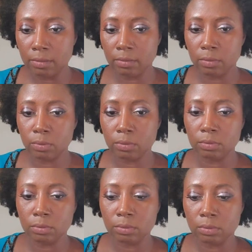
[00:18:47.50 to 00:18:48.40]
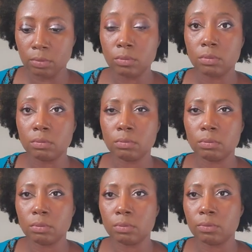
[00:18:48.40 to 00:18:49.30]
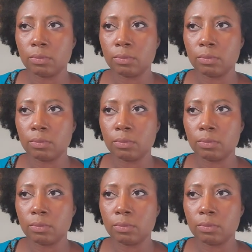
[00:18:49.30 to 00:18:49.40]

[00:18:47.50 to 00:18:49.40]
(silence)